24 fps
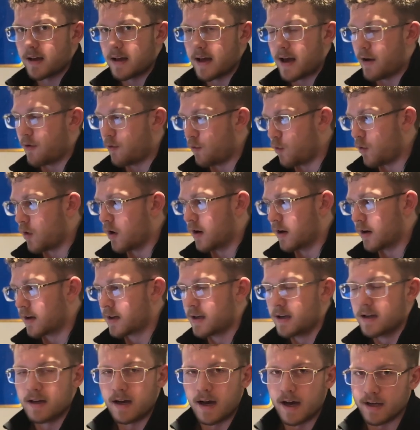at
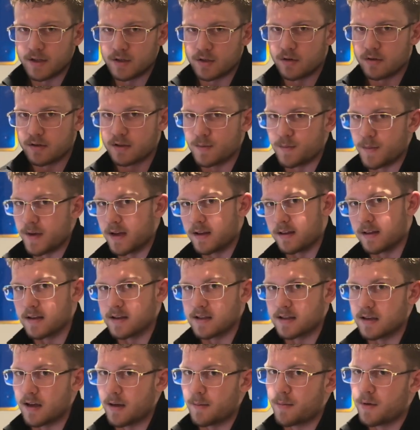work, I took to make
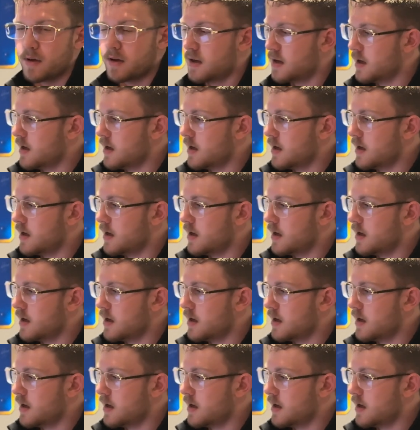this up.